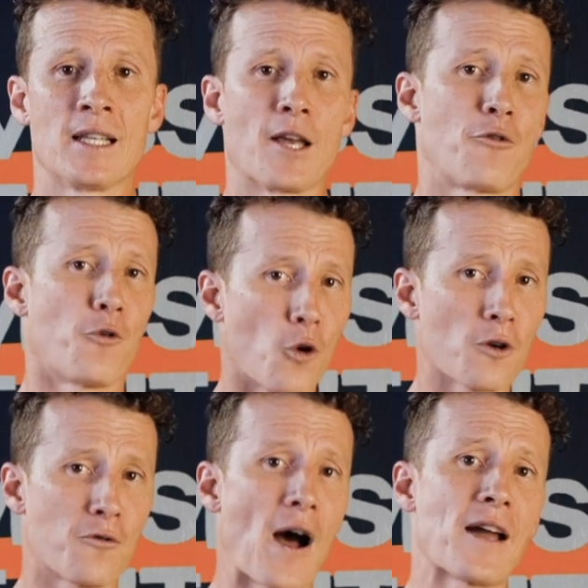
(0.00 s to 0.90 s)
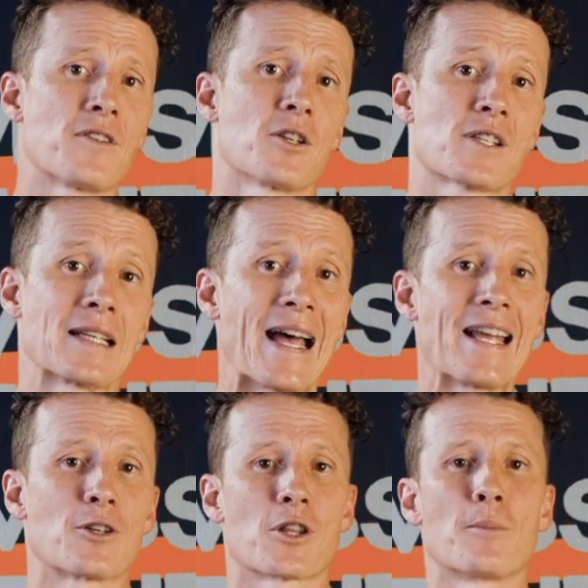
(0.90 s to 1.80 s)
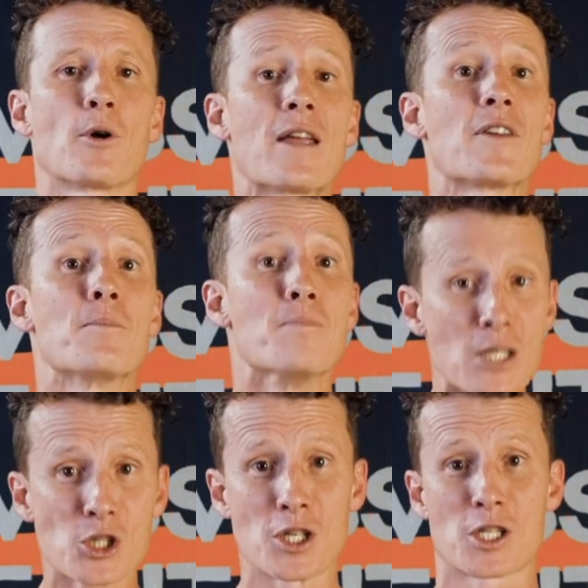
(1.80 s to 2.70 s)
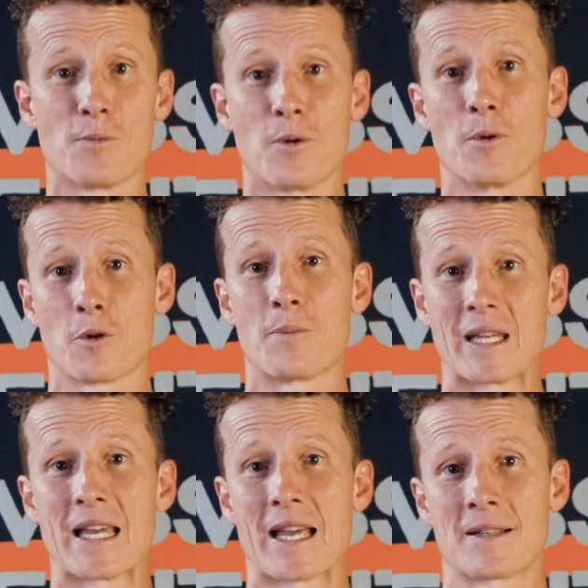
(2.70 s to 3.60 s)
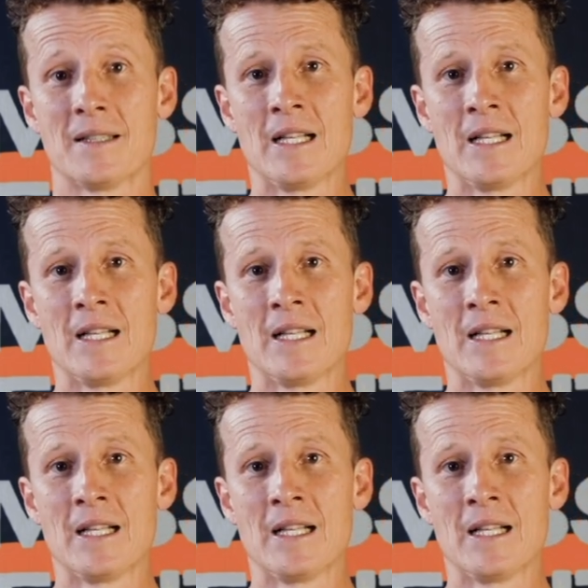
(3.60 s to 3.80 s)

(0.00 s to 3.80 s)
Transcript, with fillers: that four or five years later, the Moravian missions movement would begin.